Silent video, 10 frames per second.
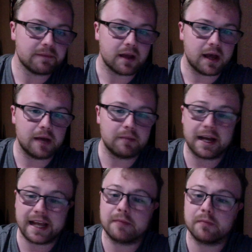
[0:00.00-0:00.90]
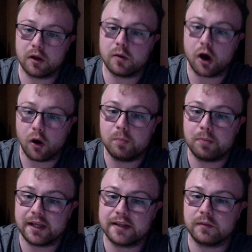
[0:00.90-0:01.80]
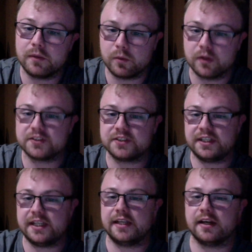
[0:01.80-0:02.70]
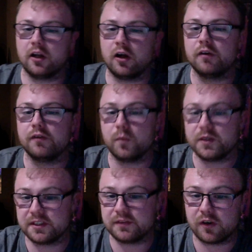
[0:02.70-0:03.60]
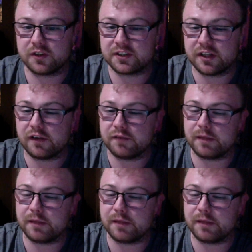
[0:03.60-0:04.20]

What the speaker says: I am, though, hoping that we will see a lot of the Wizard of Oz stuff.